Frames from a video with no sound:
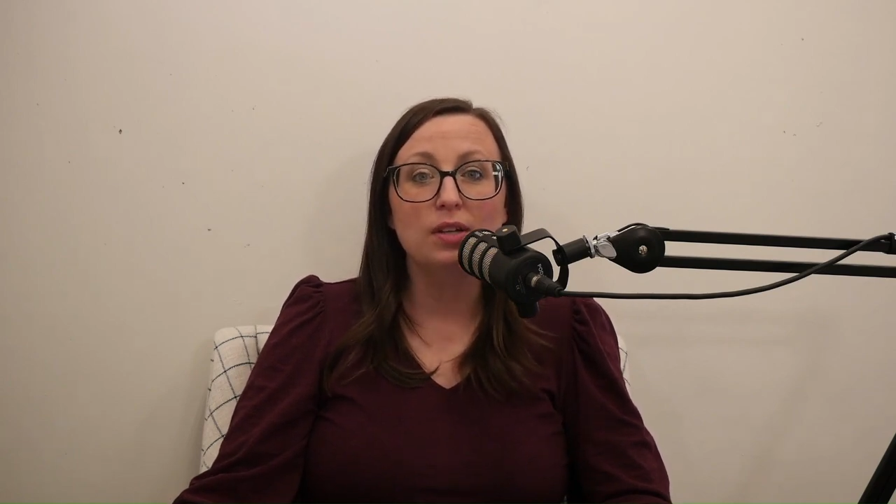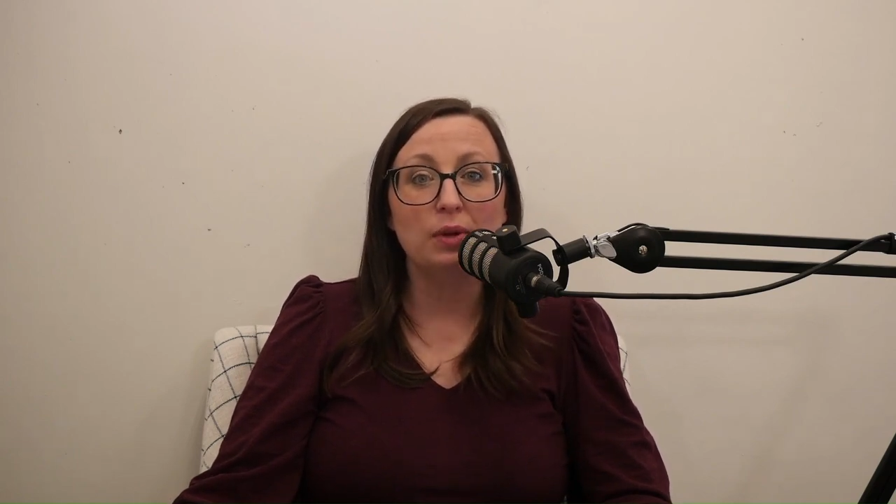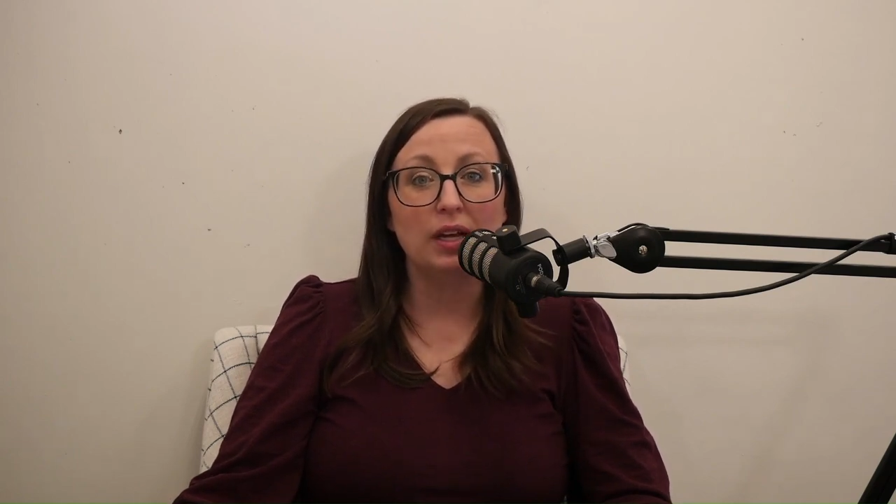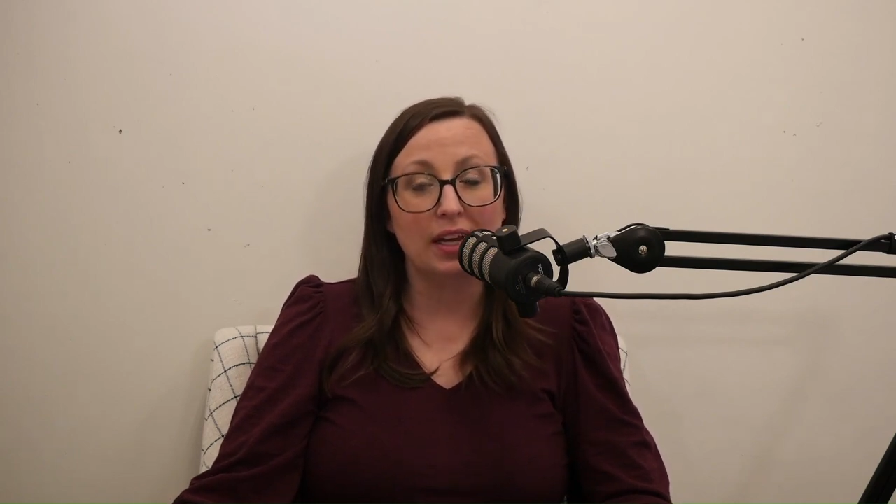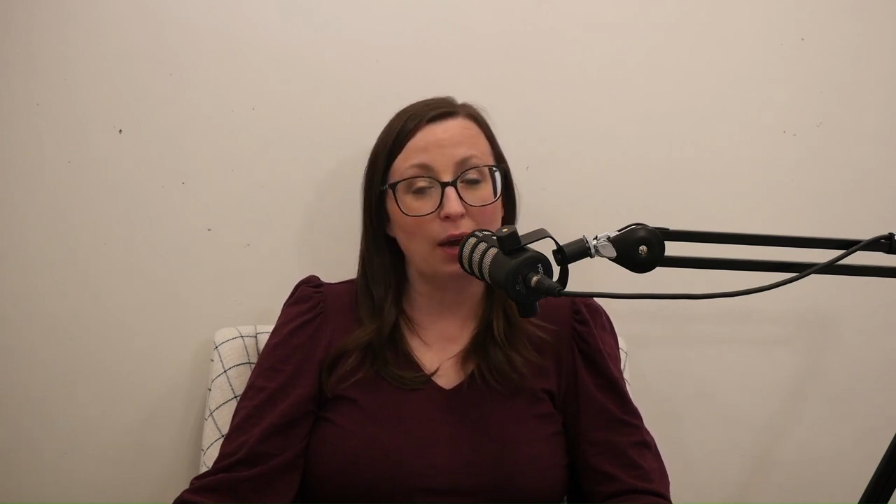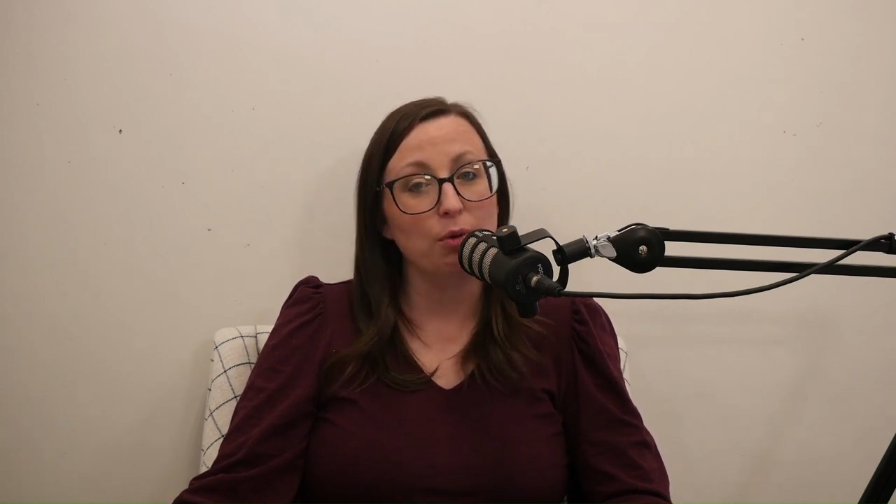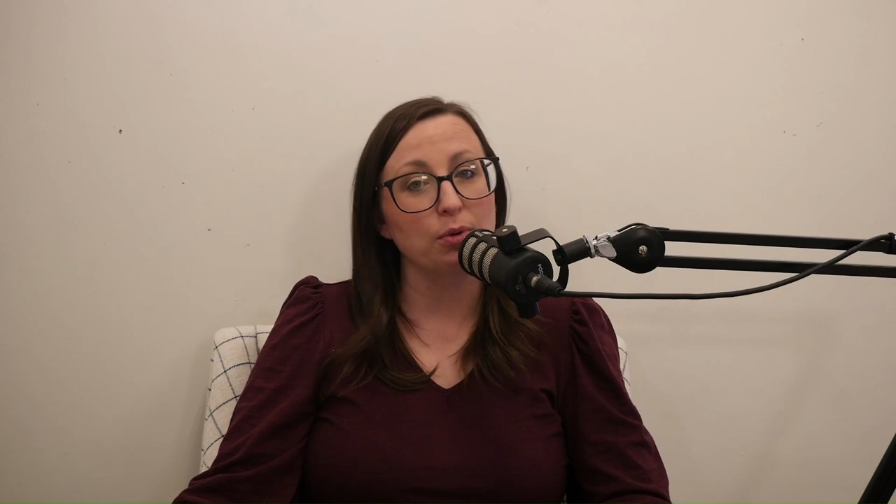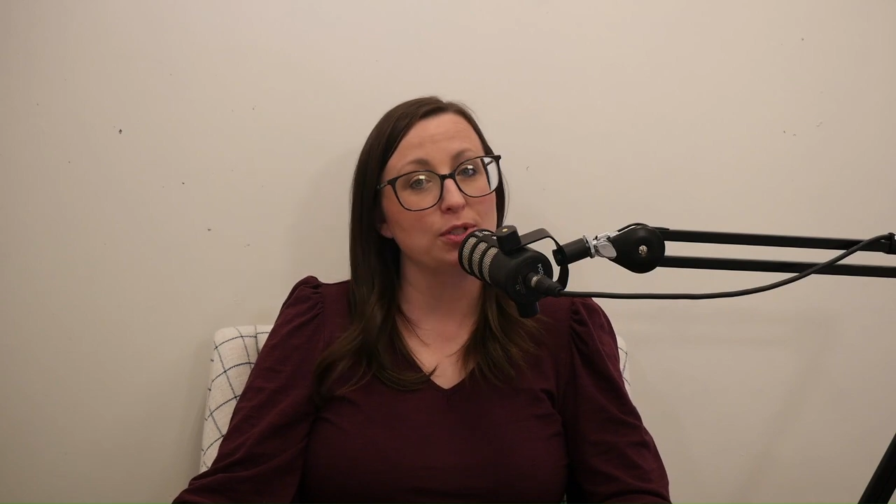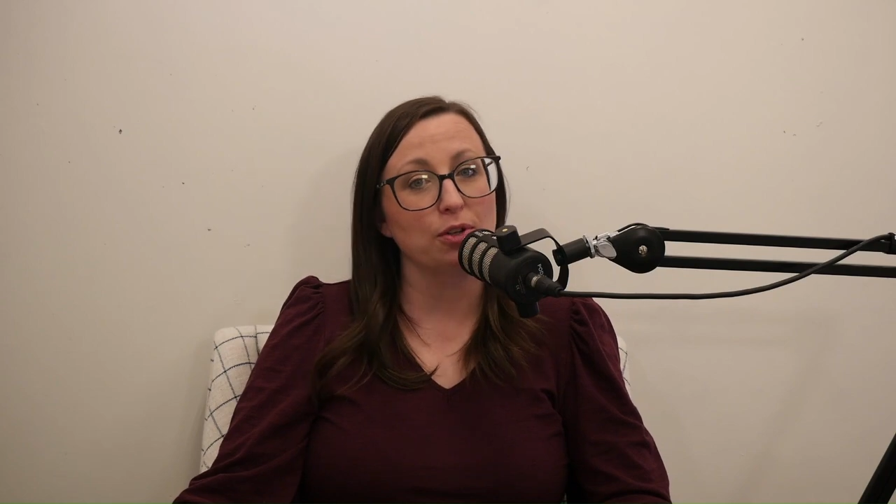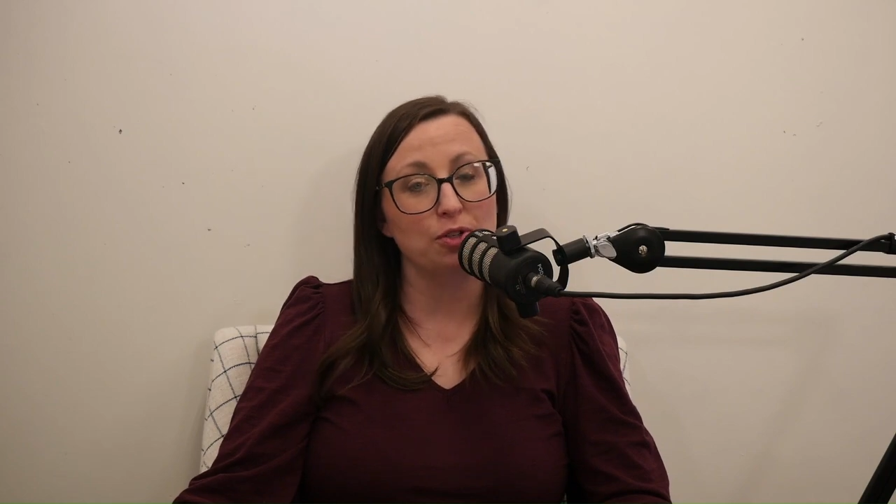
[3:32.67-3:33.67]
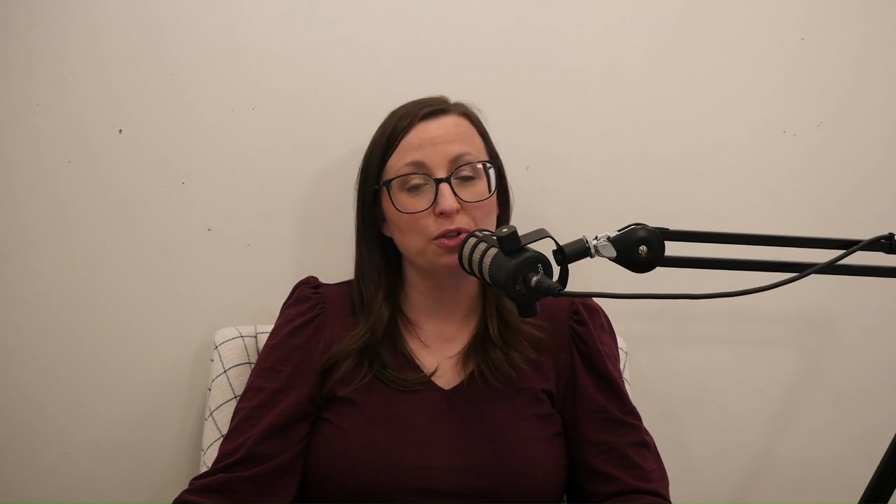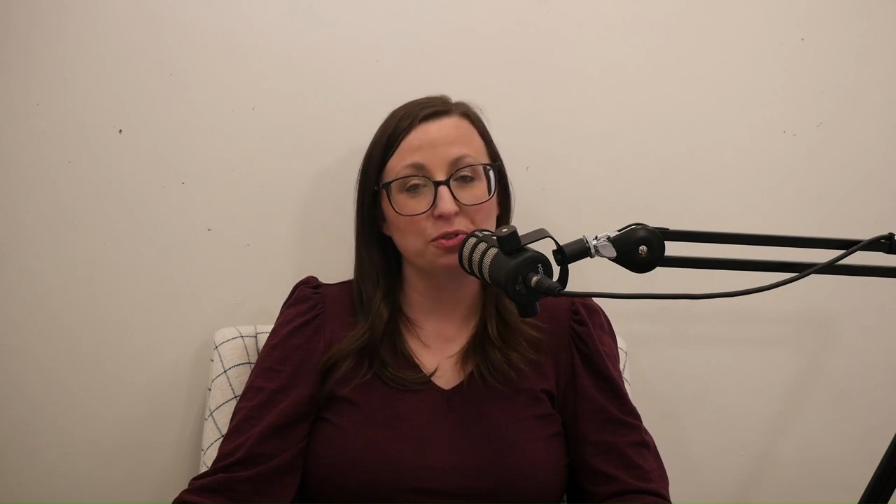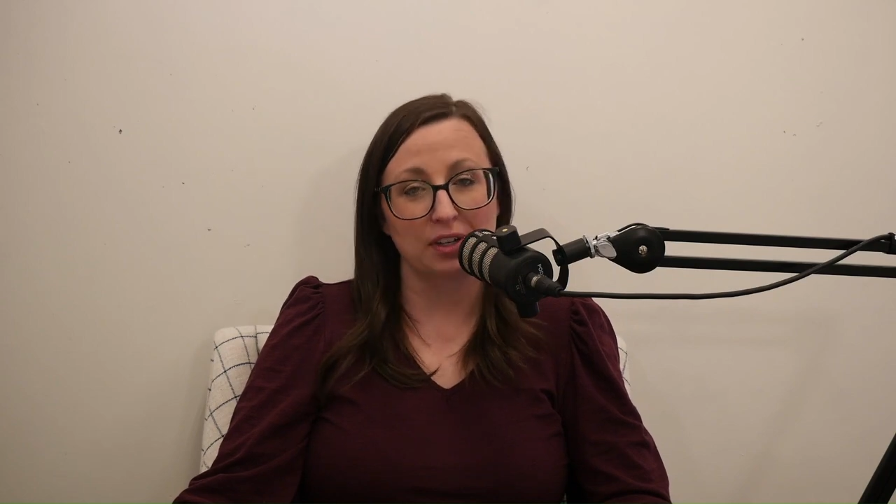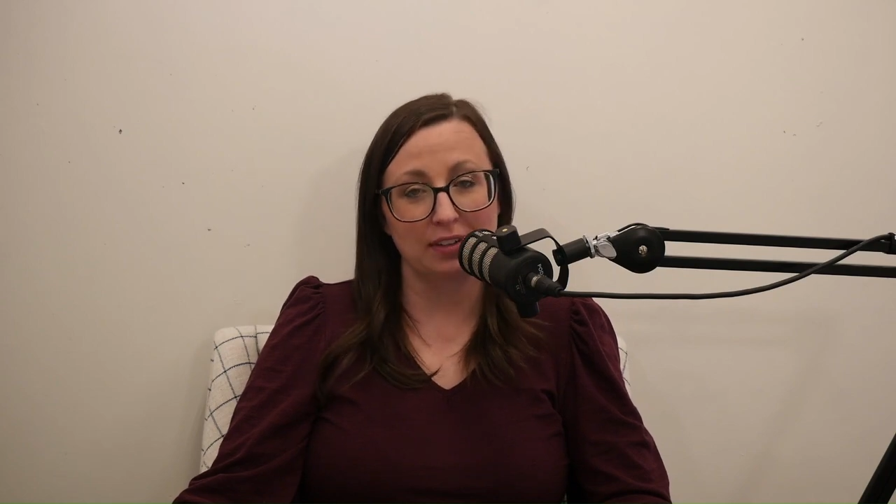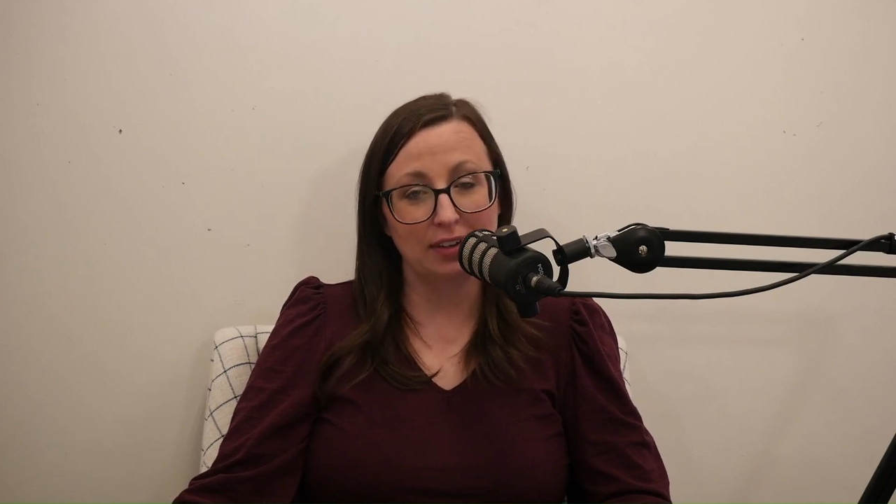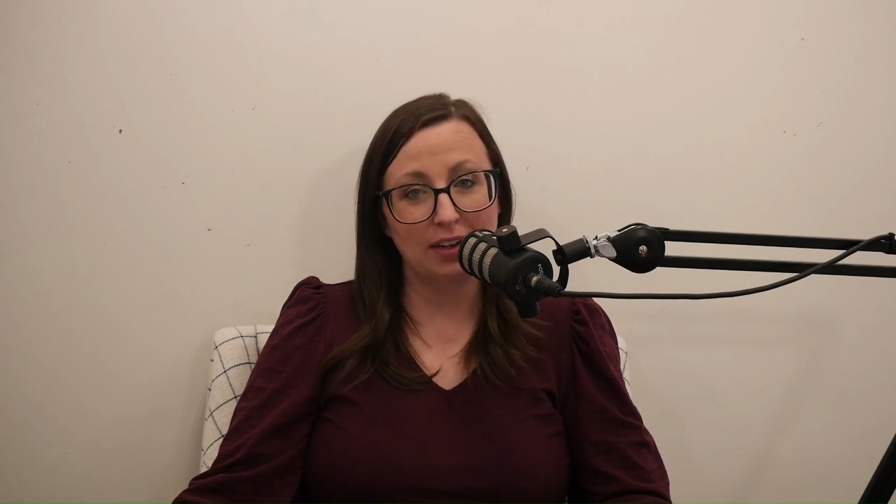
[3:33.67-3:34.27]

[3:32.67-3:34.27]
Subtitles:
being accountable to your children